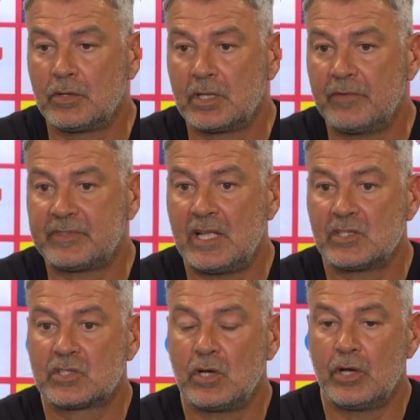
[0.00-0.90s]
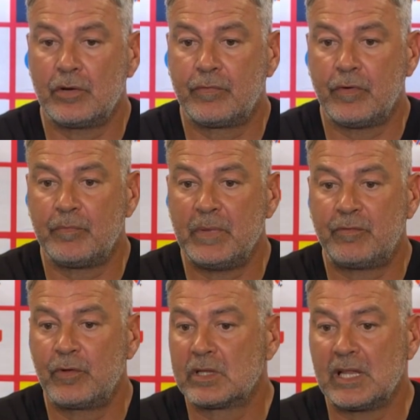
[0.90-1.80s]
on the left-hand side of
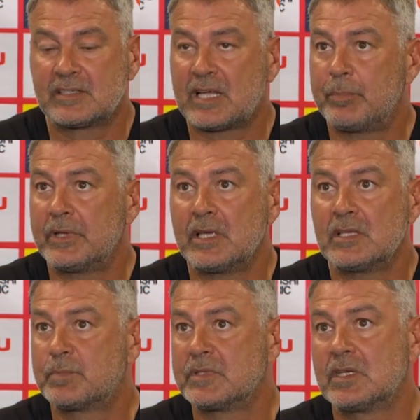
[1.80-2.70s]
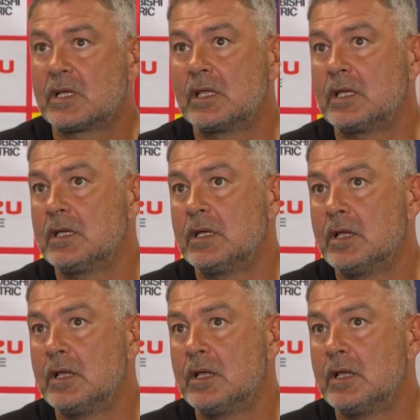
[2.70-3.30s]
midfield the last couple of years, particularly,